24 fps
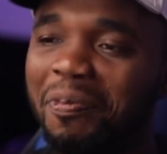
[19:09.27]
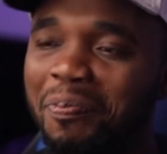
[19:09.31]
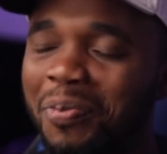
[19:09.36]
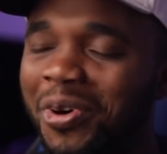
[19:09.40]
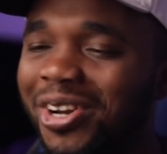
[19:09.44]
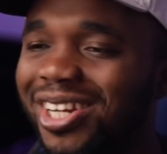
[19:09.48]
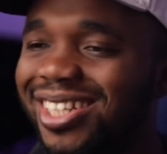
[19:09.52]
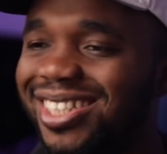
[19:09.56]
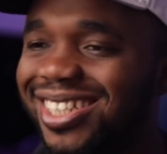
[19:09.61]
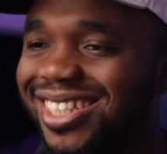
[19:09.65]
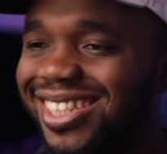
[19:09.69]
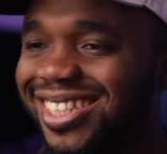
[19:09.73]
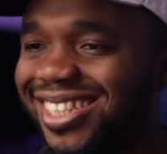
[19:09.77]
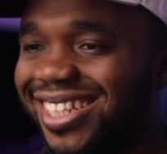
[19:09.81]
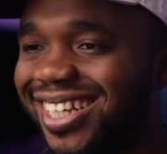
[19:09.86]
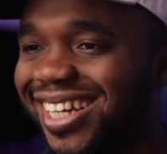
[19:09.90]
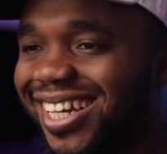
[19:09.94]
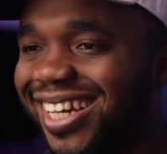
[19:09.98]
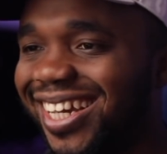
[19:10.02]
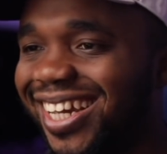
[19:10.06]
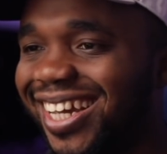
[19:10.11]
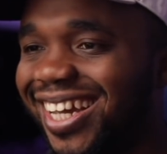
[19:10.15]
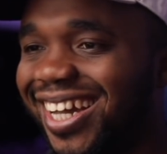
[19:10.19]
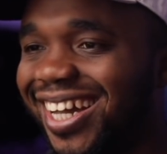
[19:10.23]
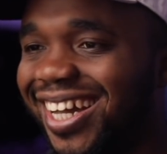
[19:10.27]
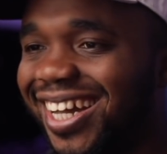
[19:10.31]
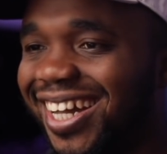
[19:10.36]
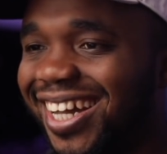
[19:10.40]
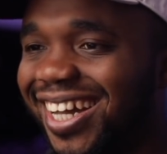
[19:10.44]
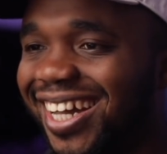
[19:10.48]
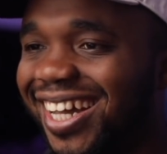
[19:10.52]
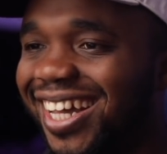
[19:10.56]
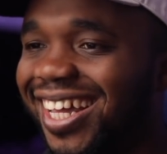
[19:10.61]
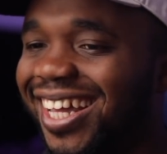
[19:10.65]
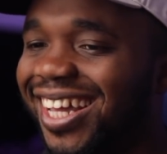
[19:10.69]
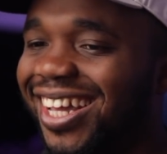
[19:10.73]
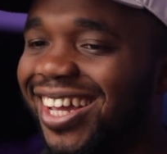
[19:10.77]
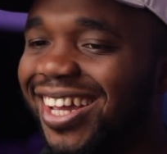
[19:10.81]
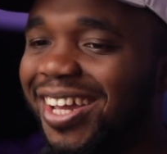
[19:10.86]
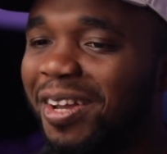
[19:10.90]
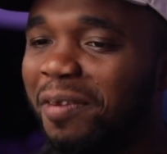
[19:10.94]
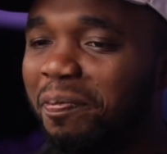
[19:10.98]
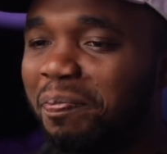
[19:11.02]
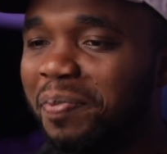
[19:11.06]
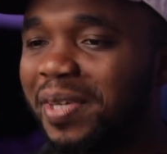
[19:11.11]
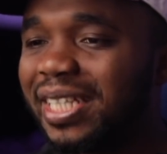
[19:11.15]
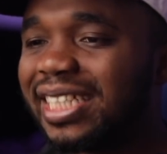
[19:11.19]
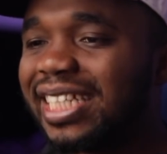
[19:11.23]
Politics here.
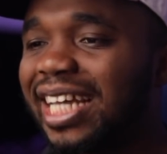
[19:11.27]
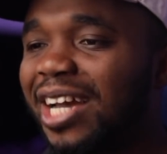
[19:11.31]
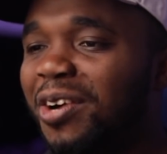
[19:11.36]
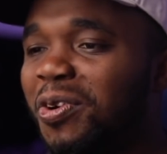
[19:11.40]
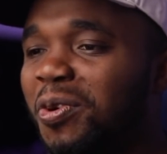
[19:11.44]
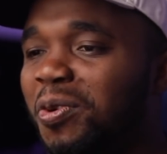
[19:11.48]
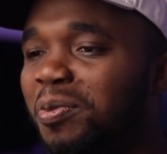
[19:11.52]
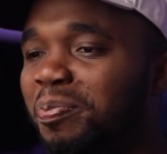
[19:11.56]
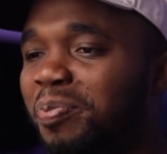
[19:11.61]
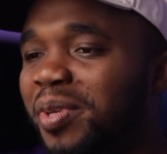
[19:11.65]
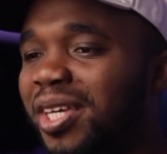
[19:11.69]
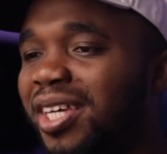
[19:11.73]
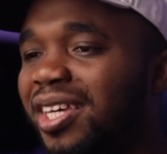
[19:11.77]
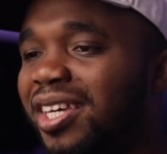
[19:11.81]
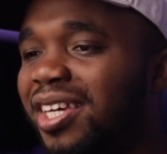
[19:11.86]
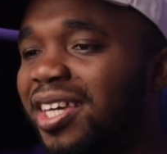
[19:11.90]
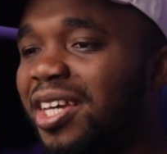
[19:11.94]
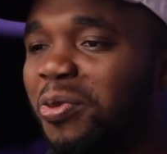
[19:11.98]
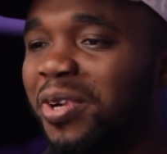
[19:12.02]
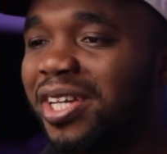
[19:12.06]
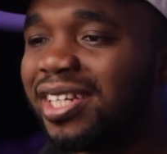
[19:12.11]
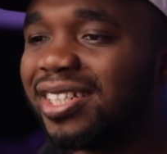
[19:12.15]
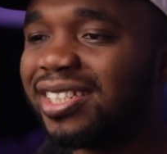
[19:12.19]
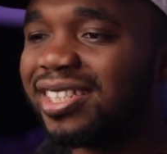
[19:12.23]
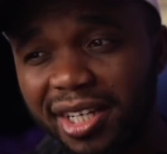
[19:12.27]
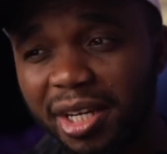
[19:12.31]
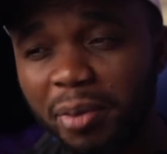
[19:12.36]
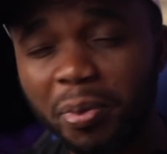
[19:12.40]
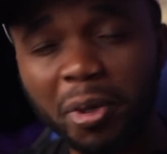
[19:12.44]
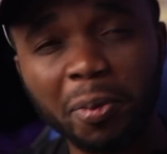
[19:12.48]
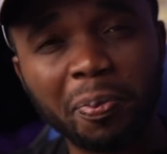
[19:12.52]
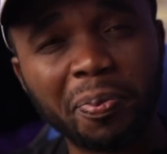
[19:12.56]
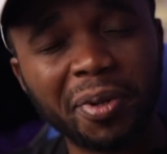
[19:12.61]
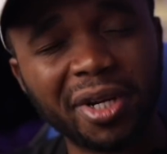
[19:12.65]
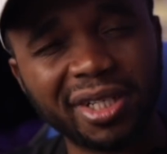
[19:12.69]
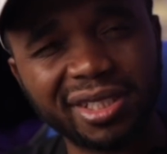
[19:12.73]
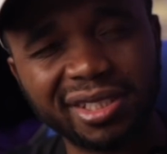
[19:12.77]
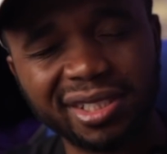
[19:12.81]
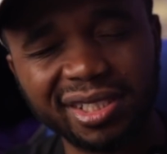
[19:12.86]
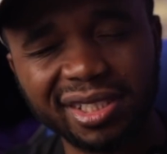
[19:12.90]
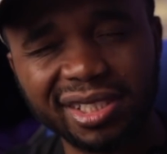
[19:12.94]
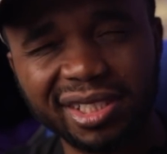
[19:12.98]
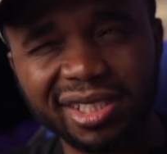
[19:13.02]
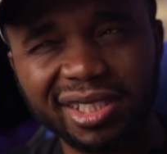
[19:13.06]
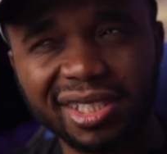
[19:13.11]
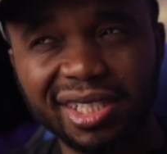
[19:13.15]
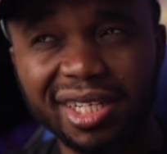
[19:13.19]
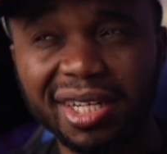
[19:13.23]
Peter Obi wins Labour
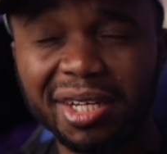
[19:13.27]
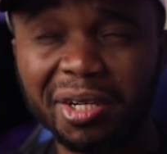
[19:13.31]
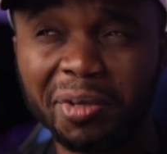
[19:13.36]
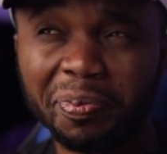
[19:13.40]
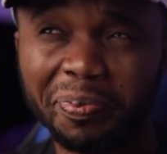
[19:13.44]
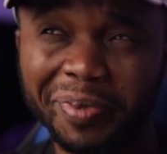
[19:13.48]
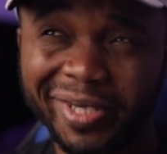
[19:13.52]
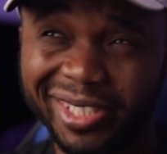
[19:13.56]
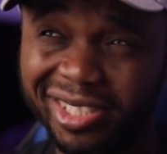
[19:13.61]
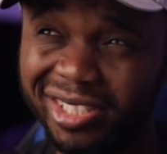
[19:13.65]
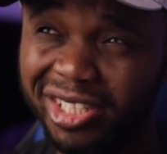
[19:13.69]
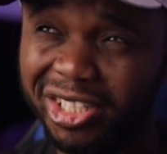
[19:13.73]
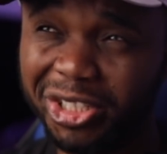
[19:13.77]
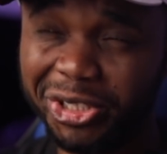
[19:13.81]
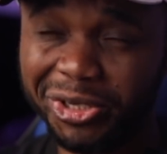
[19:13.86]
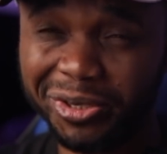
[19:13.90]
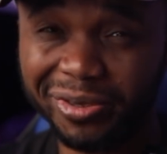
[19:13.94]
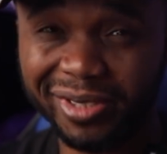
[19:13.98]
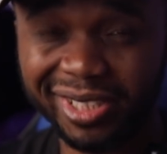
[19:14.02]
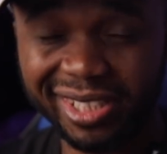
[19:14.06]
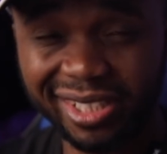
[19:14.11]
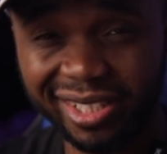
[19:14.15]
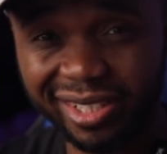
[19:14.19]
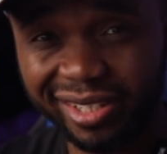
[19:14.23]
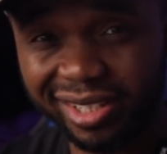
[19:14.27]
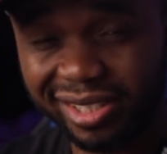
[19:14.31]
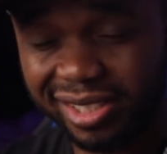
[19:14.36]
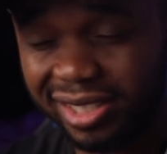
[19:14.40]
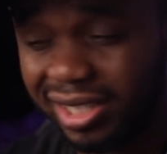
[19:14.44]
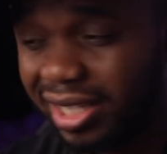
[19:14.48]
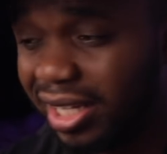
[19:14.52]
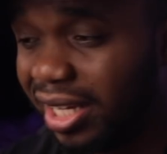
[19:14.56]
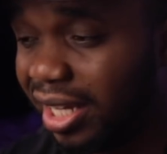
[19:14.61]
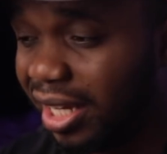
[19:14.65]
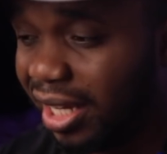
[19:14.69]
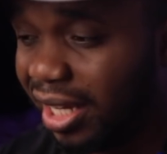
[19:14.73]
Party's presidential ticket.